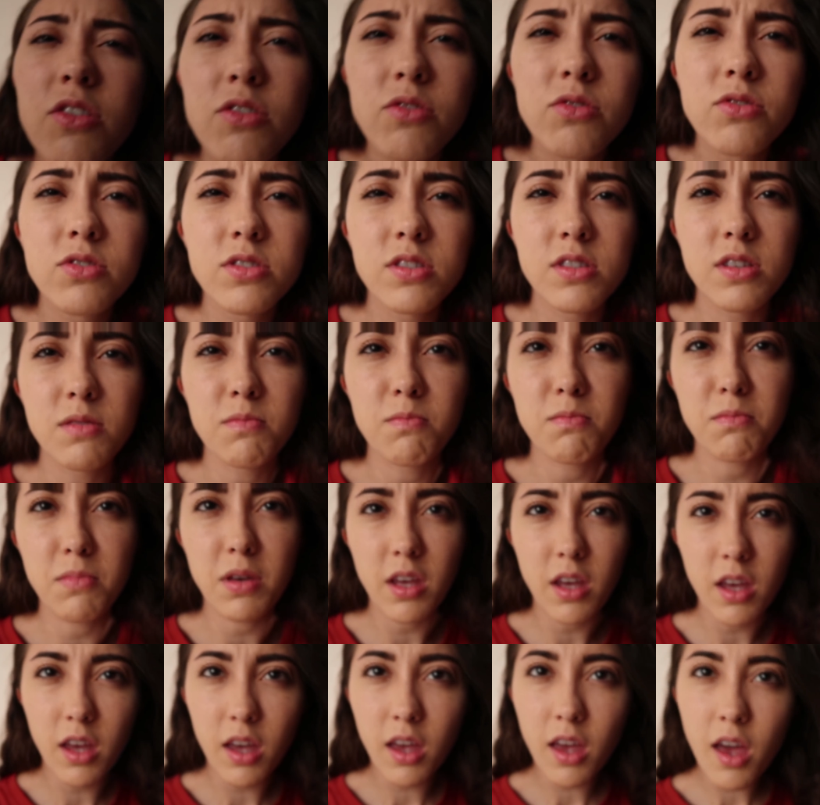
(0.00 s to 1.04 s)
used to
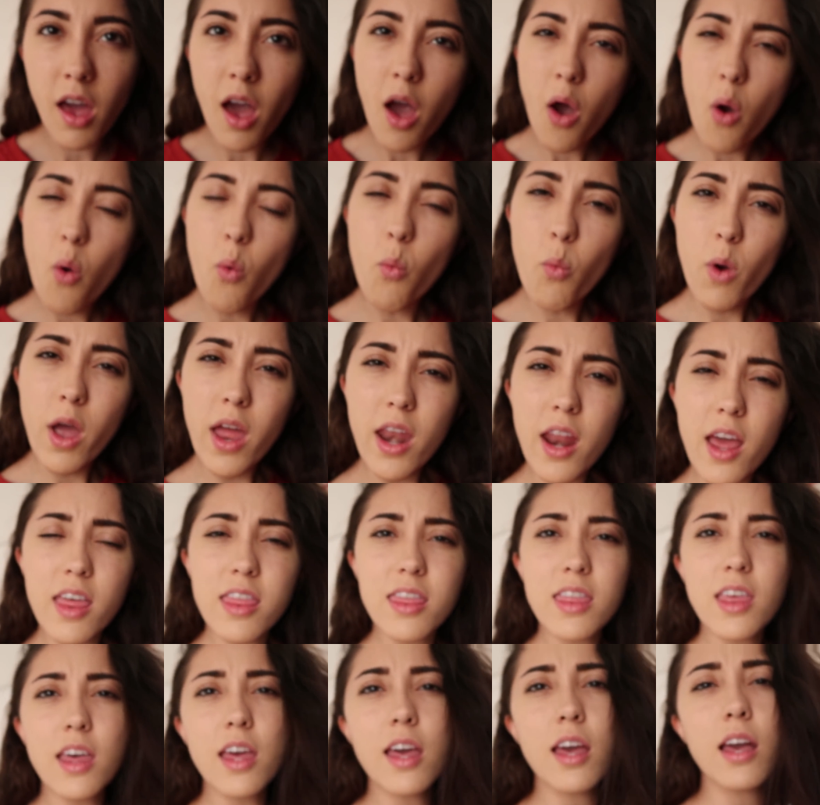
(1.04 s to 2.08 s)
be, when
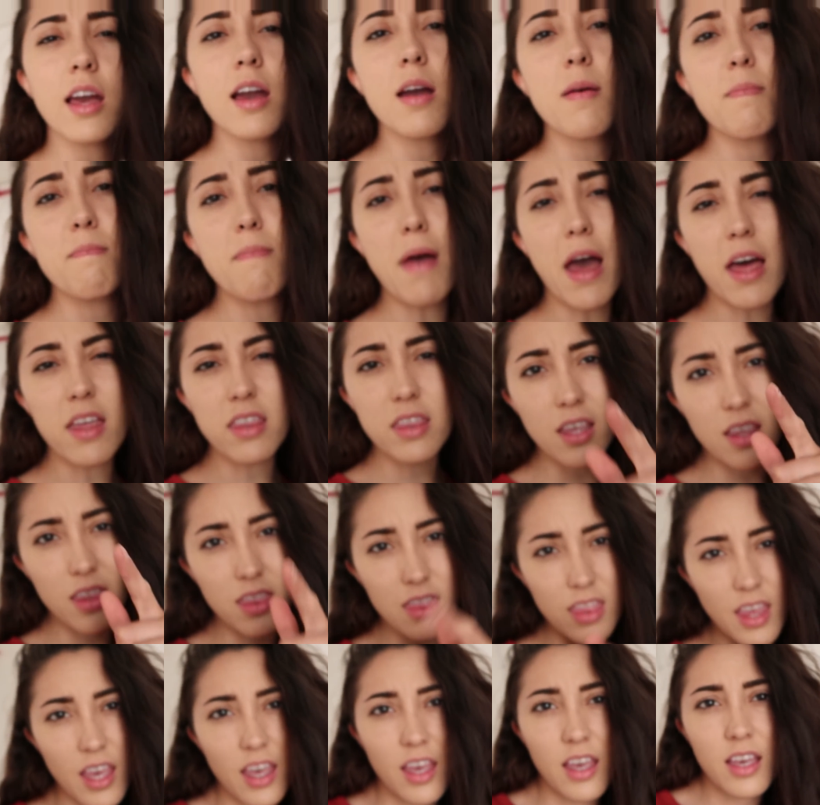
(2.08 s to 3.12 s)
I think about the
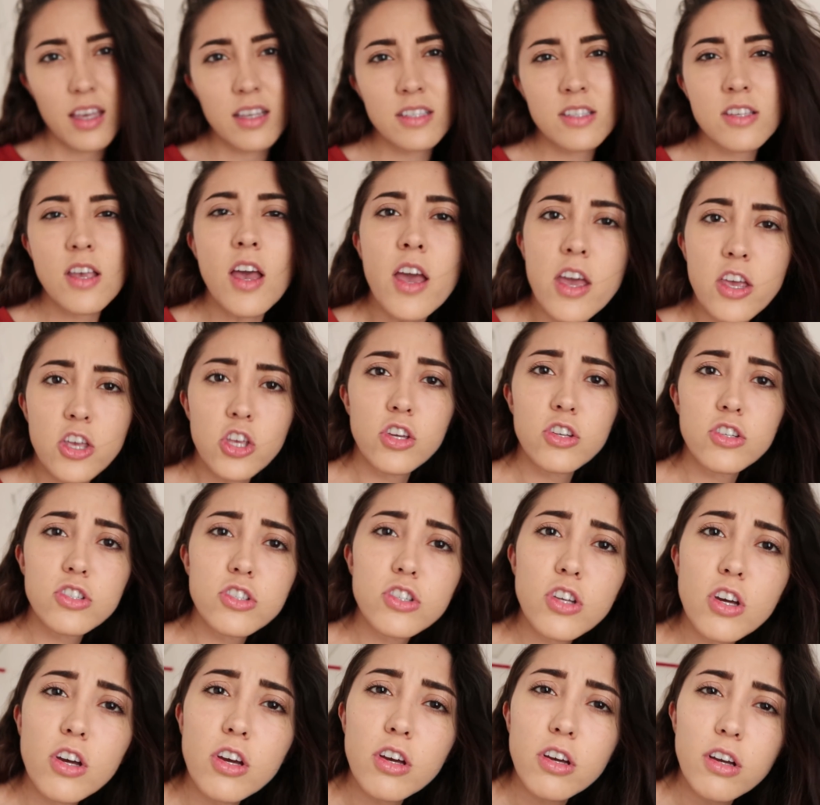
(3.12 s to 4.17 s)
things you
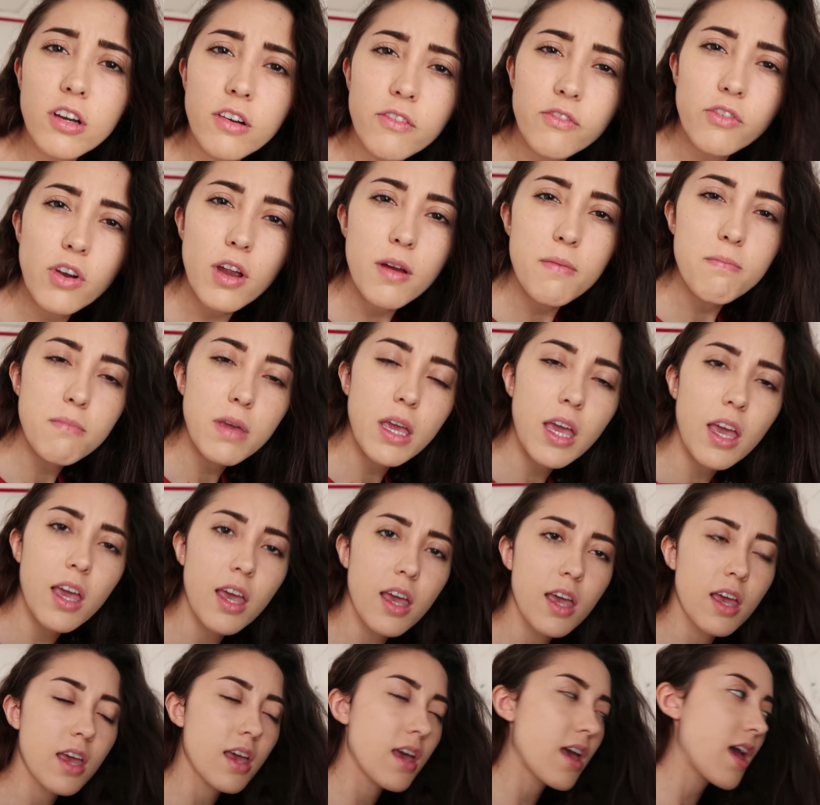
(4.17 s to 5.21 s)
took from me,
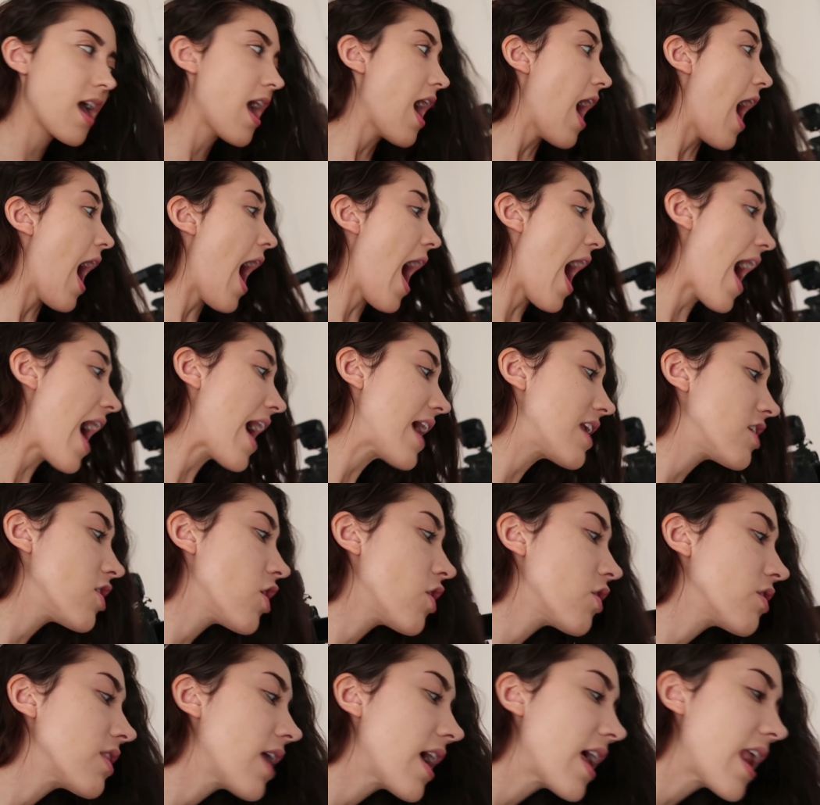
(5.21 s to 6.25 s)
I
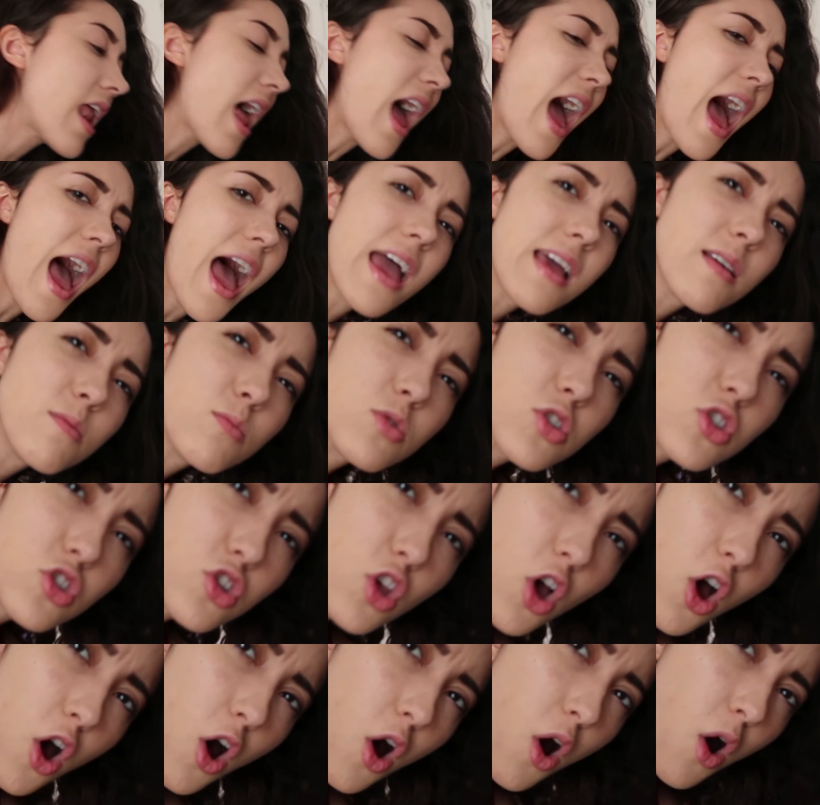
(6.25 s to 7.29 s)
know that I am
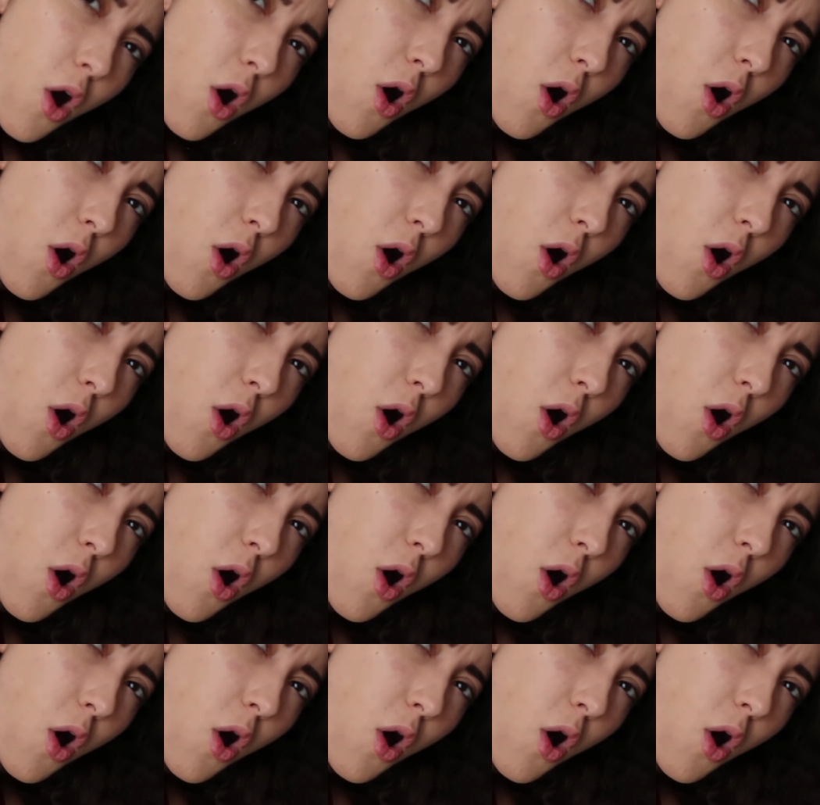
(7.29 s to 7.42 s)
so